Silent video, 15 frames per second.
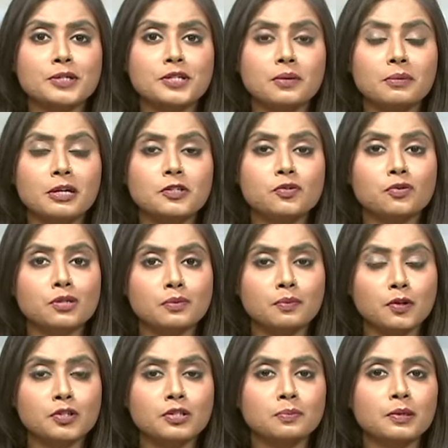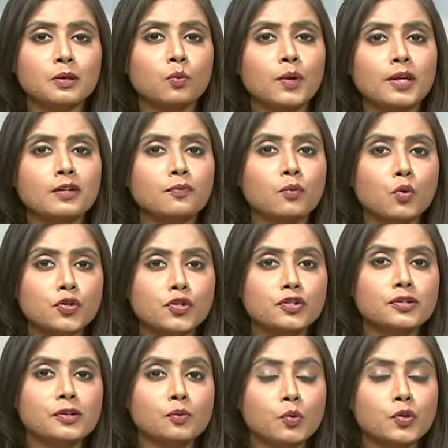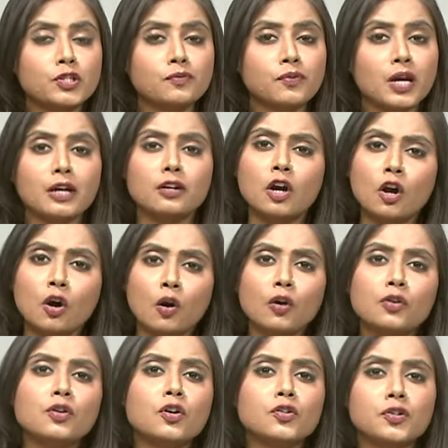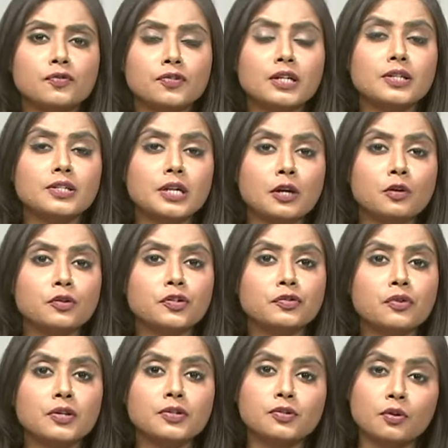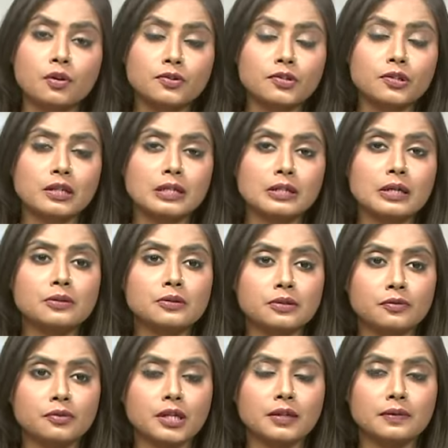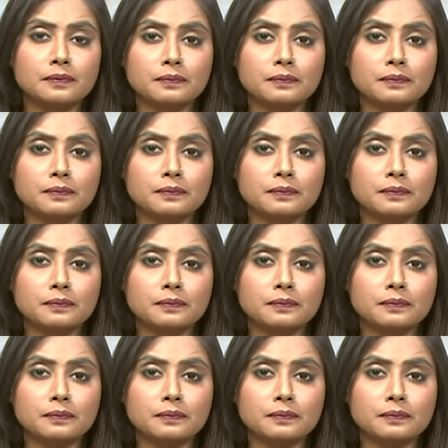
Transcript: remains responsible whether Washington was aware or not of the attack on Iran's consulate in Syria.